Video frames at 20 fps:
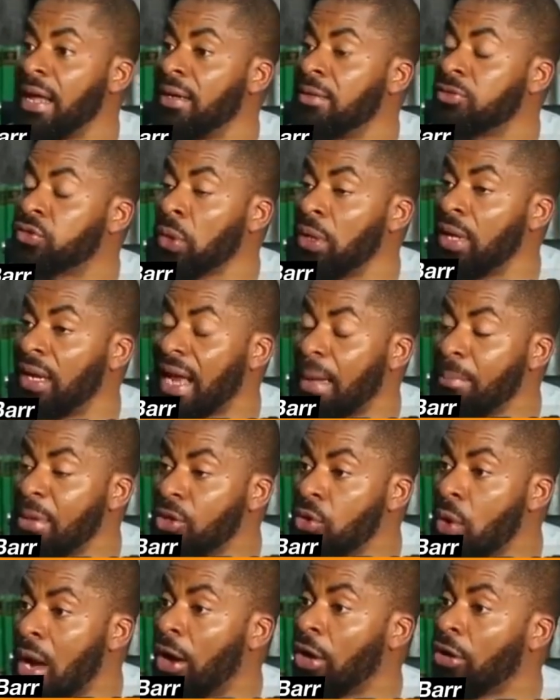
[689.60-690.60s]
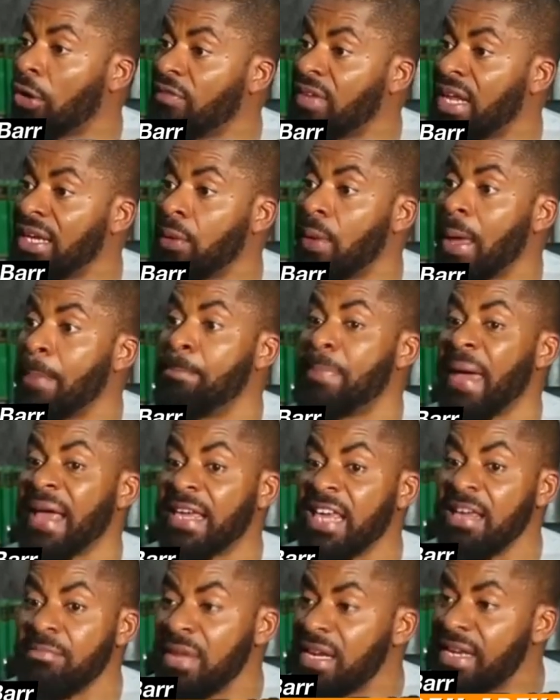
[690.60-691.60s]
Sule Lamido and all of them, they were
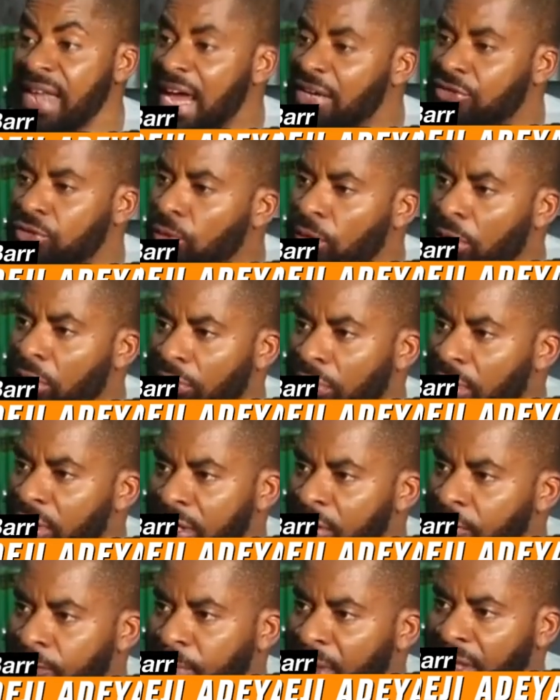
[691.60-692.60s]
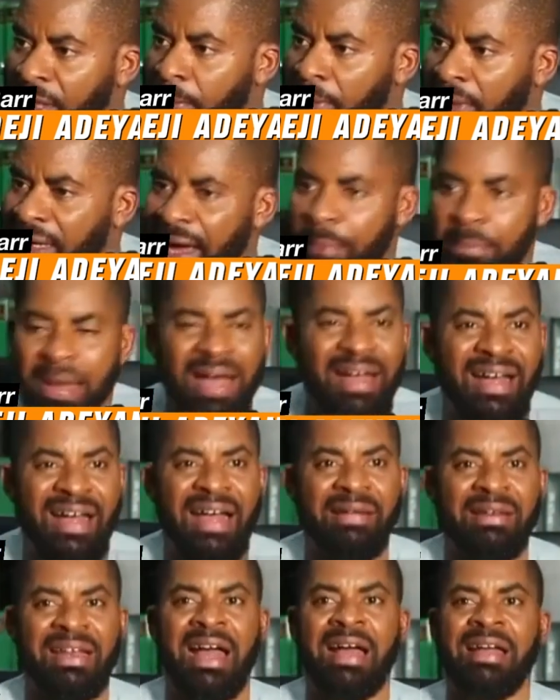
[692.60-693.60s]
begging me that I should not leave PDP,
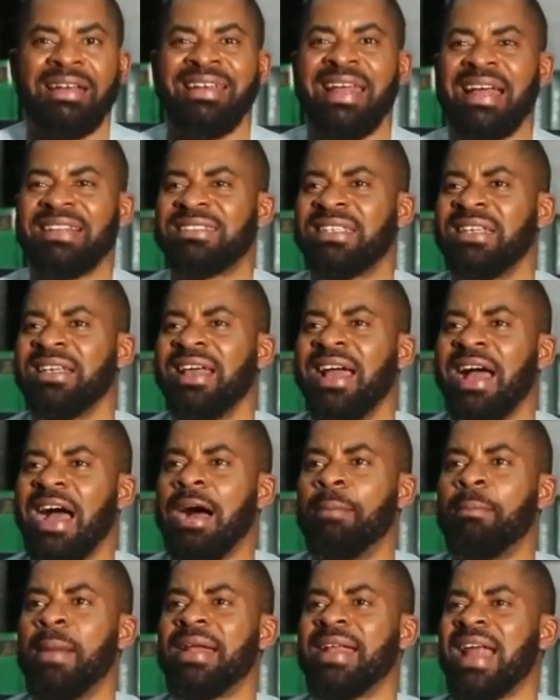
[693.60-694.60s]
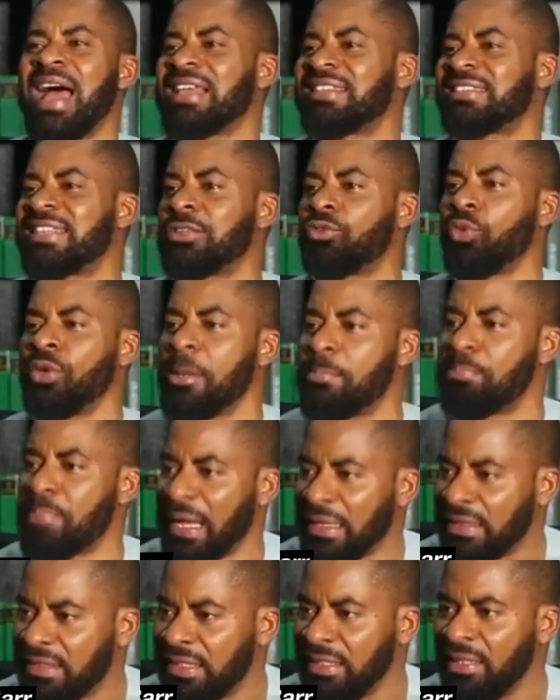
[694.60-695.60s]
that I'm an asset to the
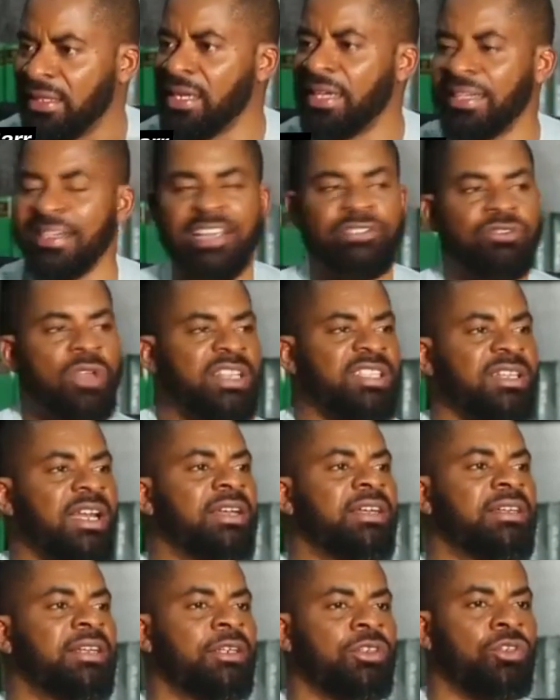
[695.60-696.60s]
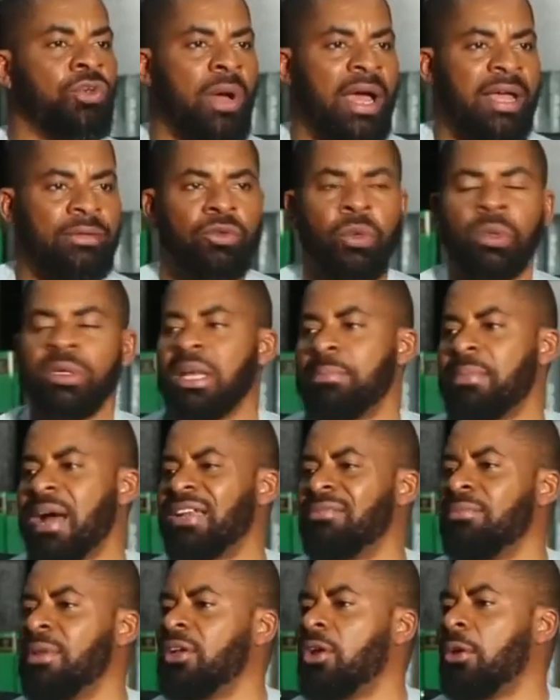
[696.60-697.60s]
party. There's nothing they didn't do. I told them
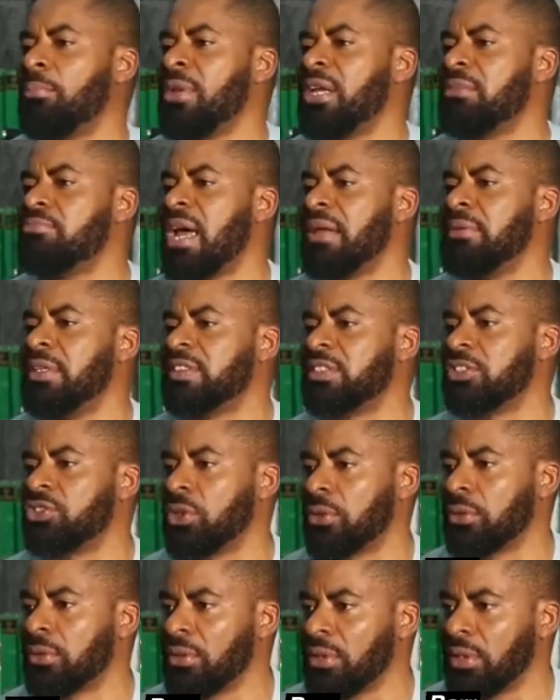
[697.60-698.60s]
I'd made my decision,